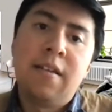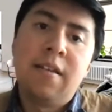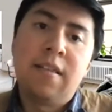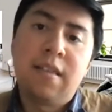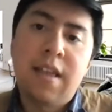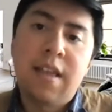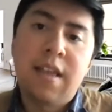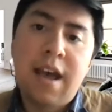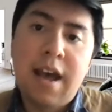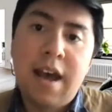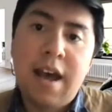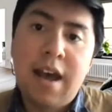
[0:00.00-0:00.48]

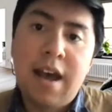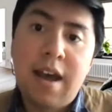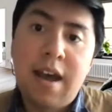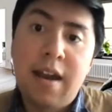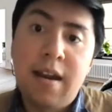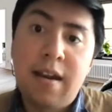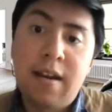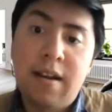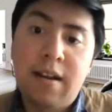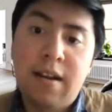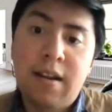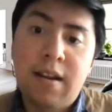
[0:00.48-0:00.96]

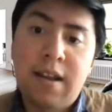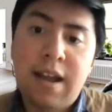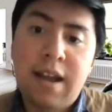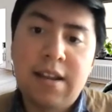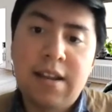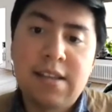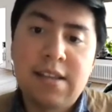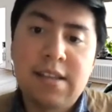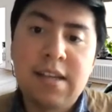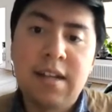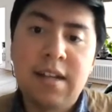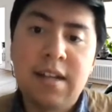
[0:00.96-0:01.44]
that
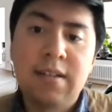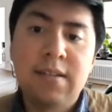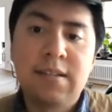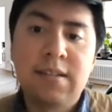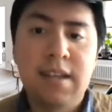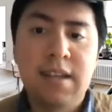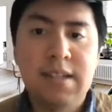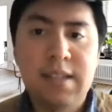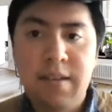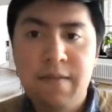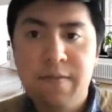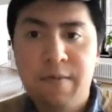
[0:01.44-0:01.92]
can tell
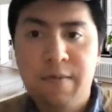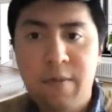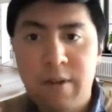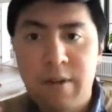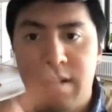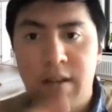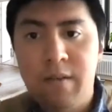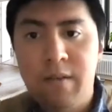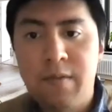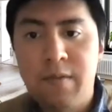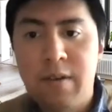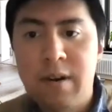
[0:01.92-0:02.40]
64
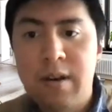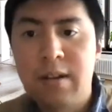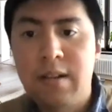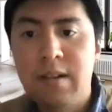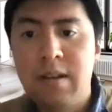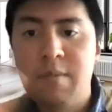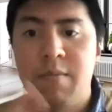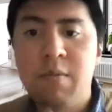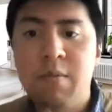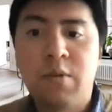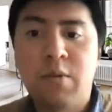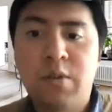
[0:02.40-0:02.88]
different
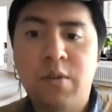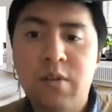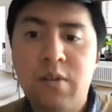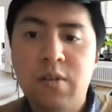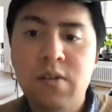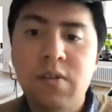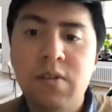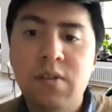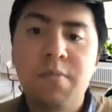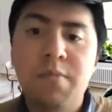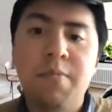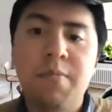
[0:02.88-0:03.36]

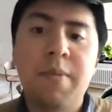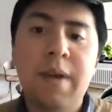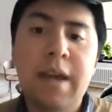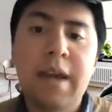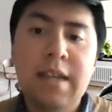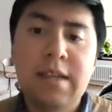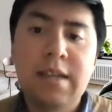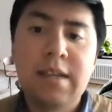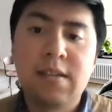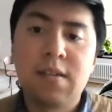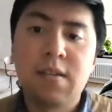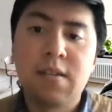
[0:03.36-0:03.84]
emotions
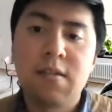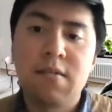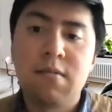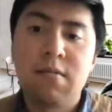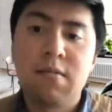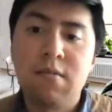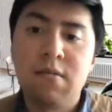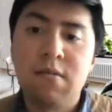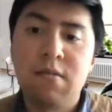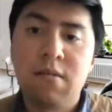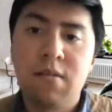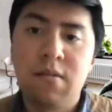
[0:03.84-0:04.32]
based
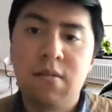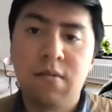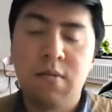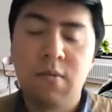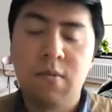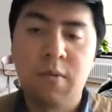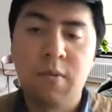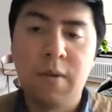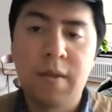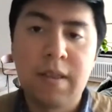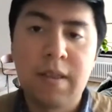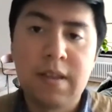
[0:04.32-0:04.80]
on
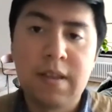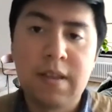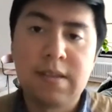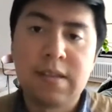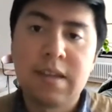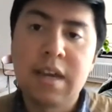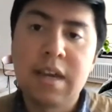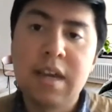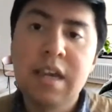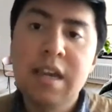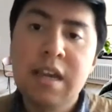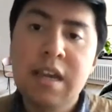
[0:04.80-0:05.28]
what they
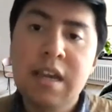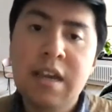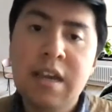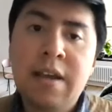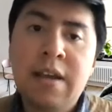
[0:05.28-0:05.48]
say.